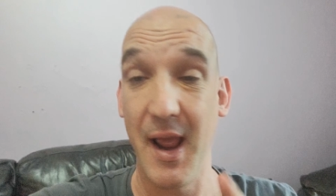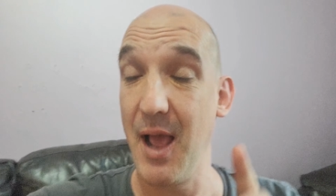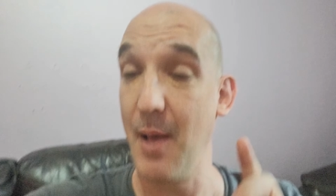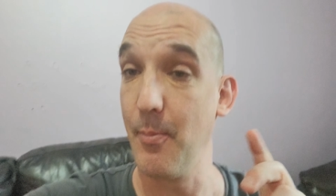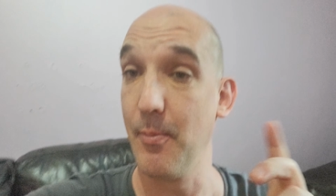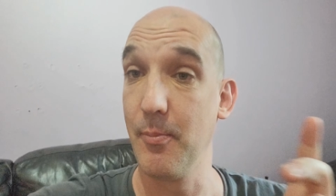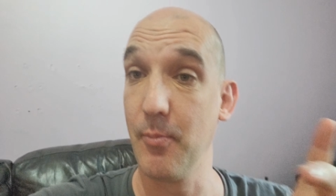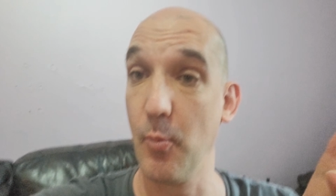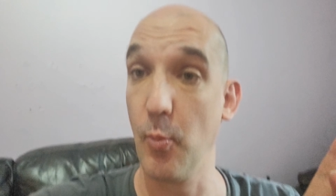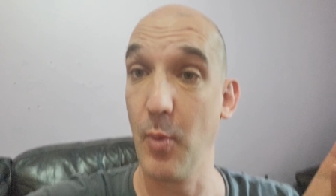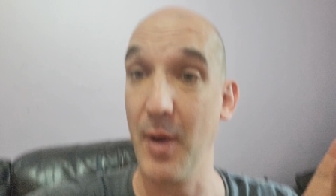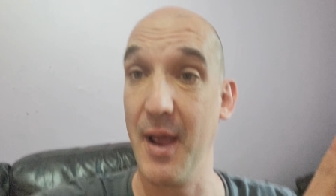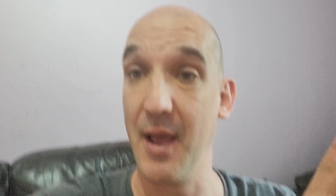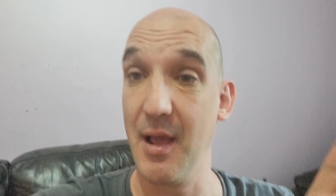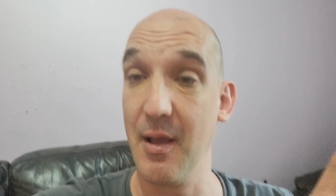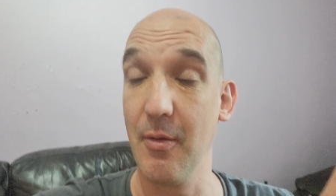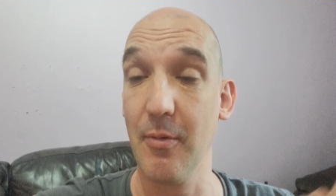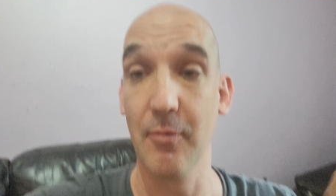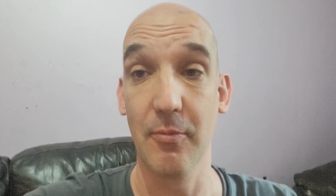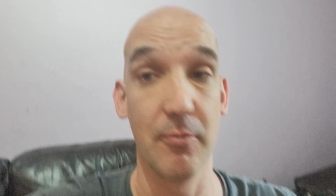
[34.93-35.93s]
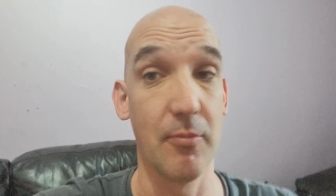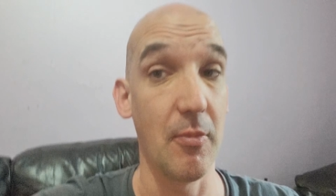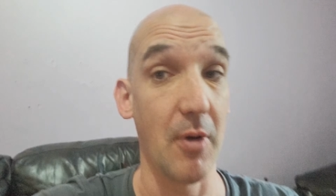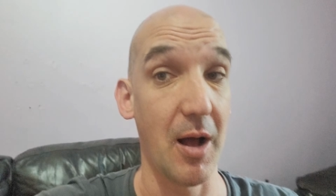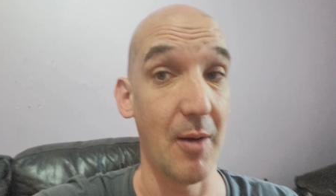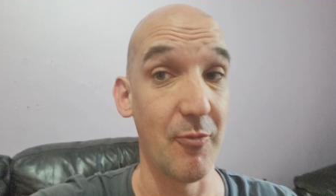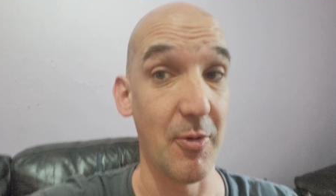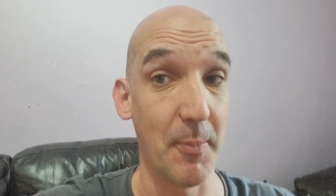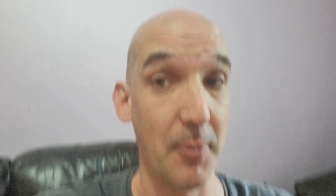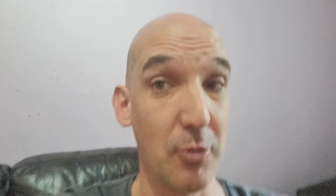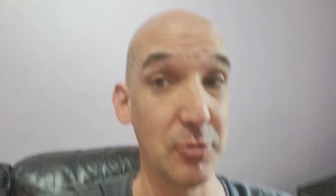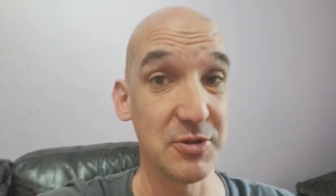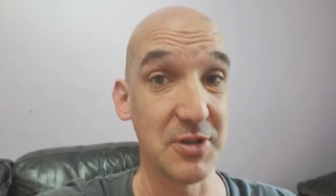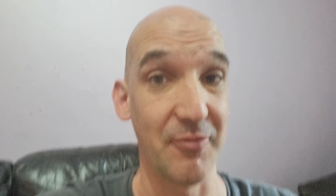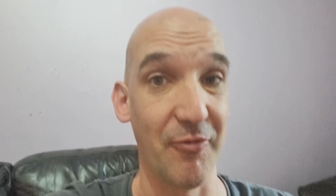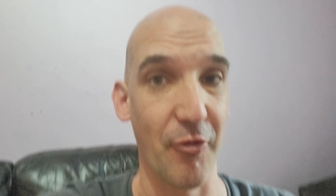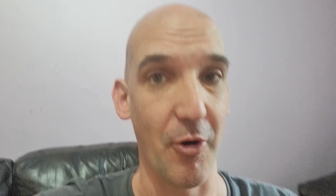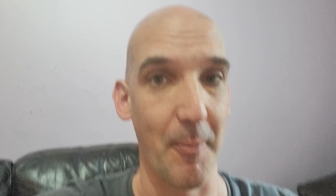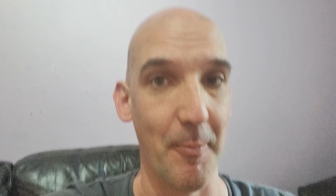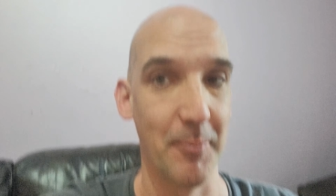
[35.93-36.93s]
I am, where I'm
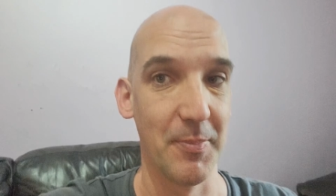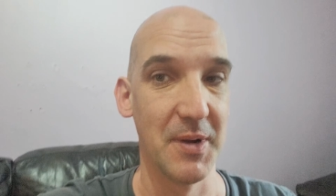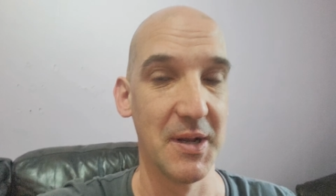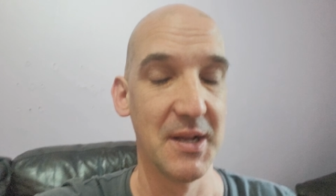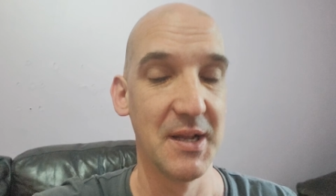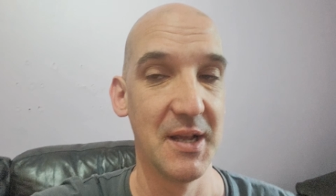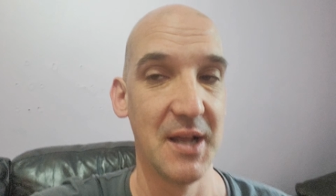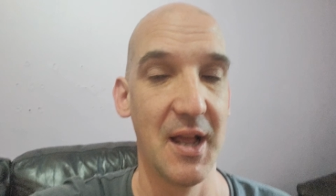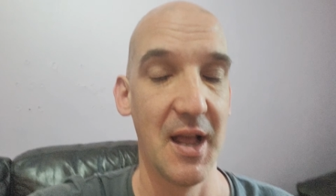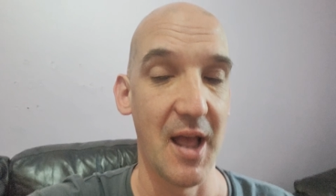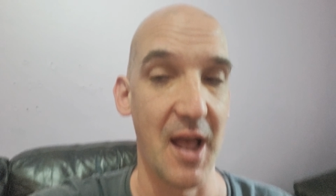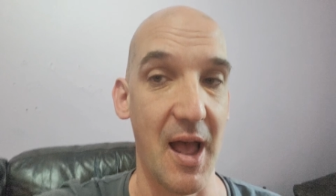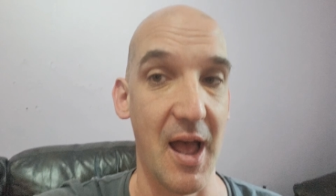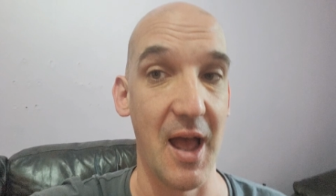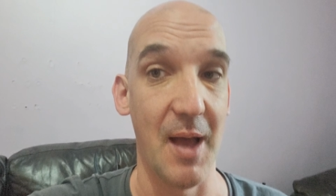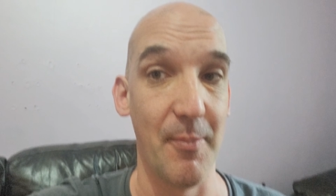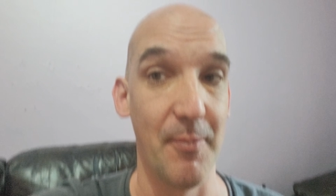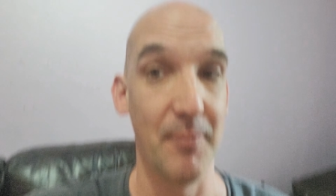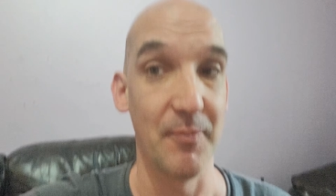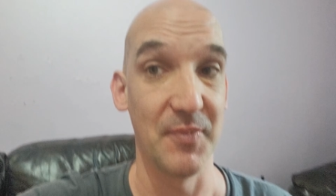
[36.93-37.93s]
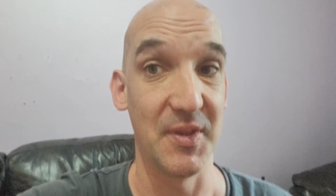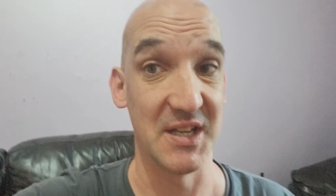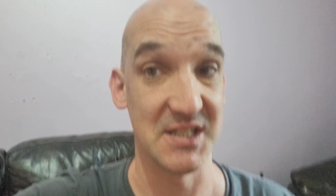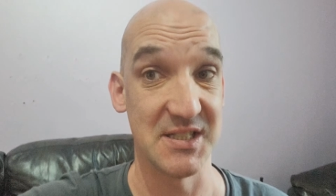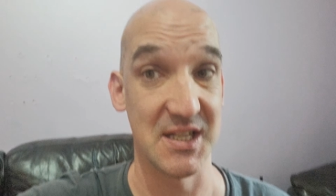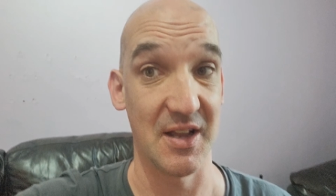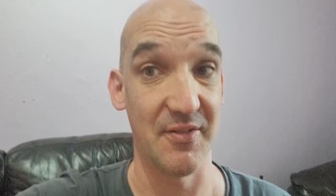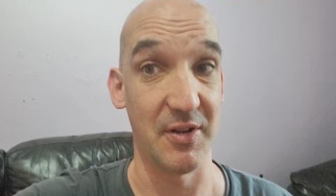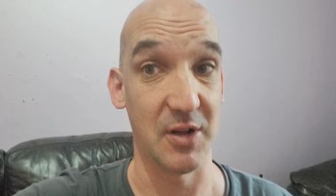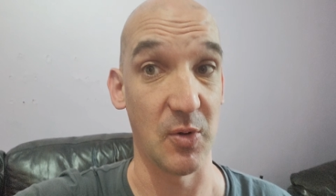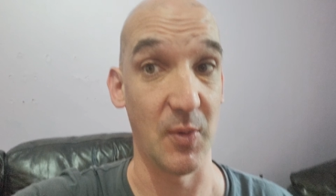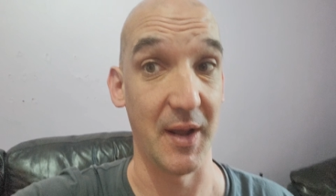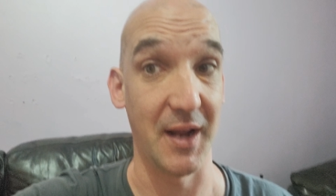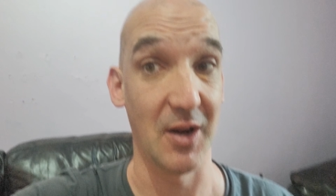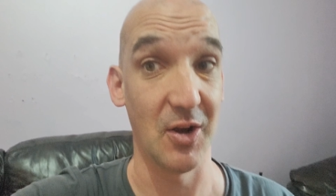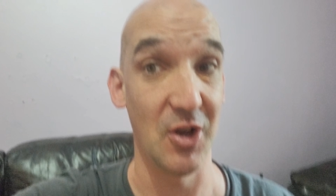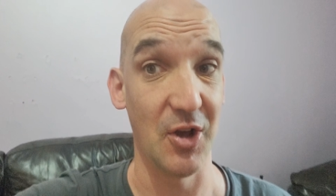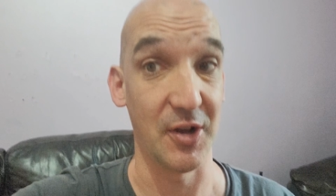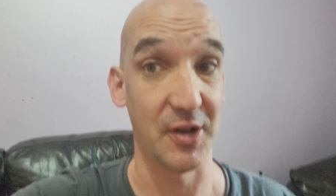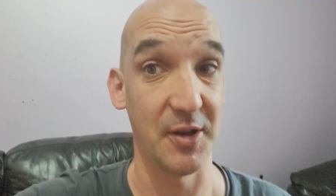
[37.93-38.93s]
reporting from. Um, let's have a
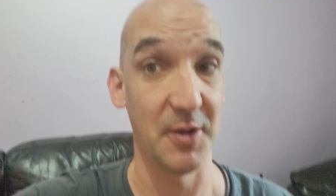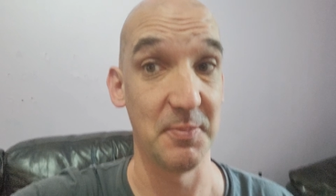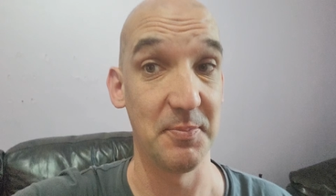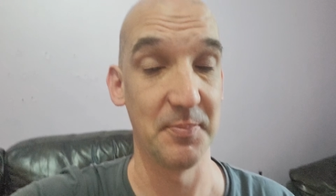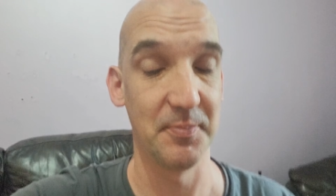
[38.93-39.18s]
quick look.